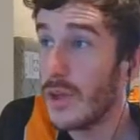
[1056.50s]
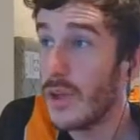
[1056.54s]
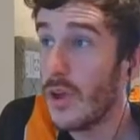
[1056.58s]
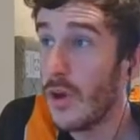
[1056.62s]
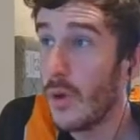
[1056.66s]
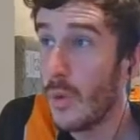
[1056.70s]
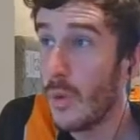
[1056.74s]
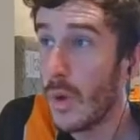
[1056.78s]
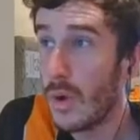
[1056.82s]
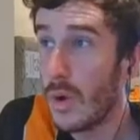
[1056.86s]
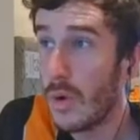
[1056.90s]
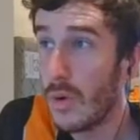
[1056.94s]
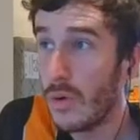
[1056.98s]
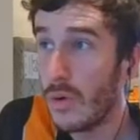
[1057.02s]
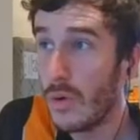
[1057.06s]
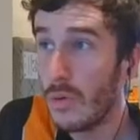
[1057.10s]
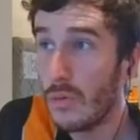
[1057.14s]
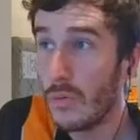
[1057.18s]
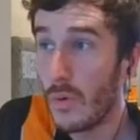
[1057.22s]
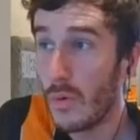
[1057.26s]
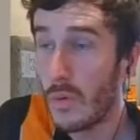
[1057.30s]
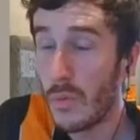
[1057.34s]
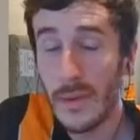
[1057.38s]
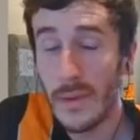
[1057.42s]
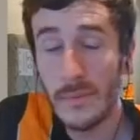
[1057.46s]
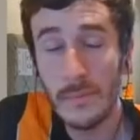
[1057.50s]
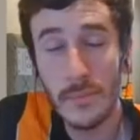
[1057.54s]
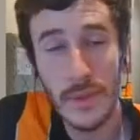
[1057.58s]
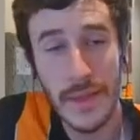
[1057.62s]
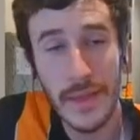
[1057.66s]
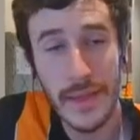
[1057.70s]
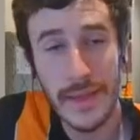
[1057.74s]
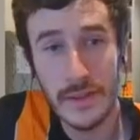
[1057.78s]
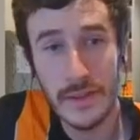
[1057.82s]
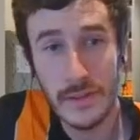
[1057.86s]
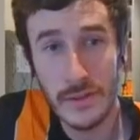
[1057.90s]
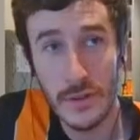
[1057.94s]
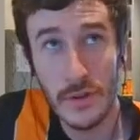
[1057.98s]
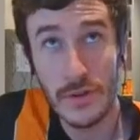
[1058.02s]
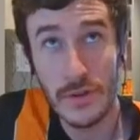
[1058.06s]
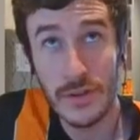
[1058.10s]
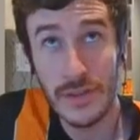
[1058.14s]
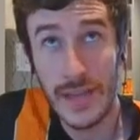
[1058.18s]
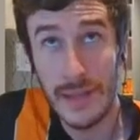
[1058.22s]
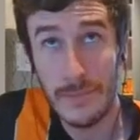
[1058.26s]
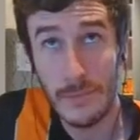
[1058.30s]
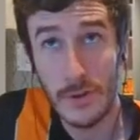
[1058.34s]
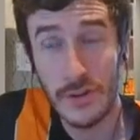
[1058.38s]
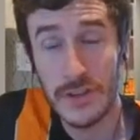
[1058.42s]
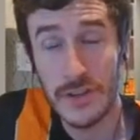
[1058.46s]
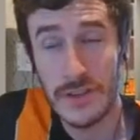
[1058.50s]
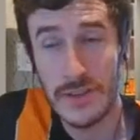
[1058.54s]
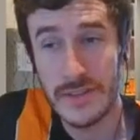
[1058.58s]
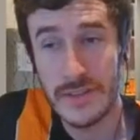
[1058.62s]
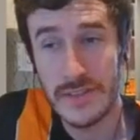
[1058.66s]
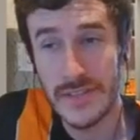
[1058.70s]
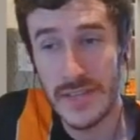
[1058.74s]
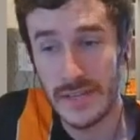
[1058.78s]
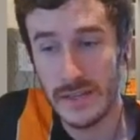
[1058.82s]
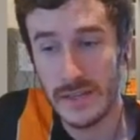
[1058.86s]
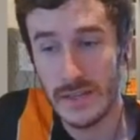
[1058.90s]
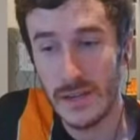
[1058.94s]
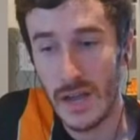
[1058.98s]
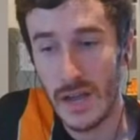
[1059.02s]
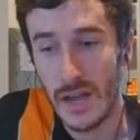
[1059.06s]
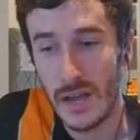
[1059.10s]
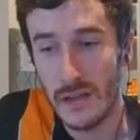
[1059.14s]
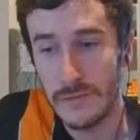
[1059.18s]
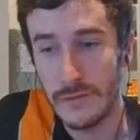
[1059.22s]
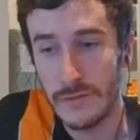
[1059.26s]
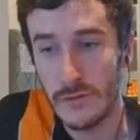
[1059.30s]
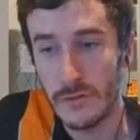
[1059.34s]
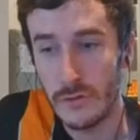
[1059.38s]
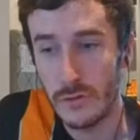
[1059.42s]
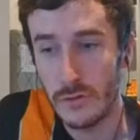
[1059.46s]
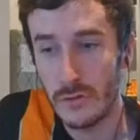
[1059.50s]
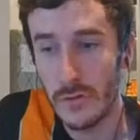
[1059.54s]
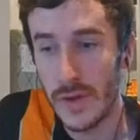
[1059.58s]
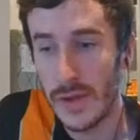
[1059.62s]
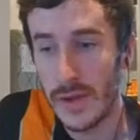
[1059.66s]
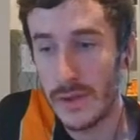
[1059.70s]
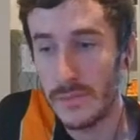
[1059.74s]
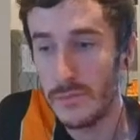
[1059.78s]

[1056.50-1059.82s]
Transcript: Well, one player who came on in the second half who